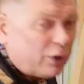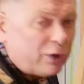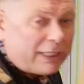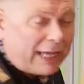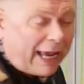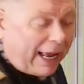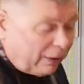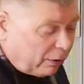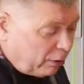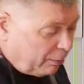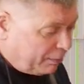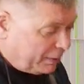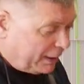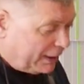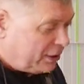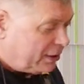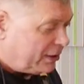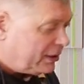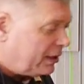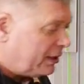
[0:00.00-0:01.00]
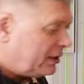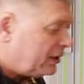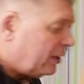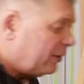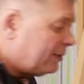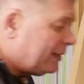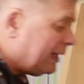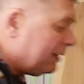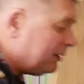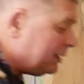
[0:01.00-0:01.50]
does help. There's
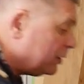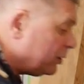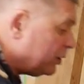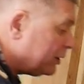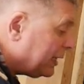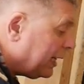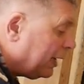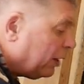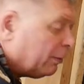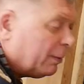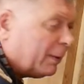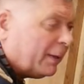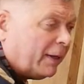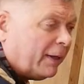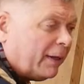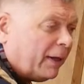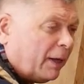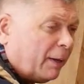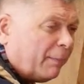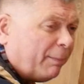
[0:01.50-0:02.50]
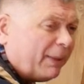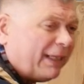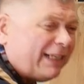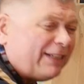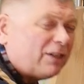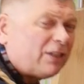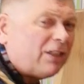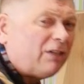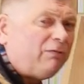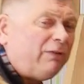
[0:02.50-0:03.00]
no doubt it does help. But it
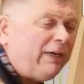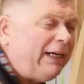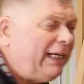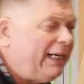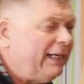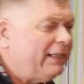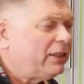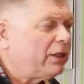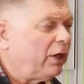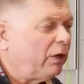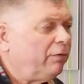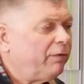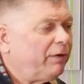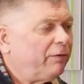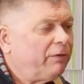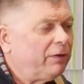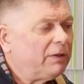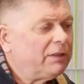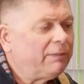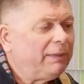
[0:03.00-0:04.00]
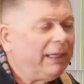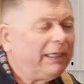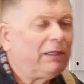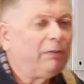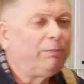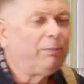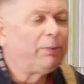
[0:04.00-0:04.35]
doesn't really solve the fundamental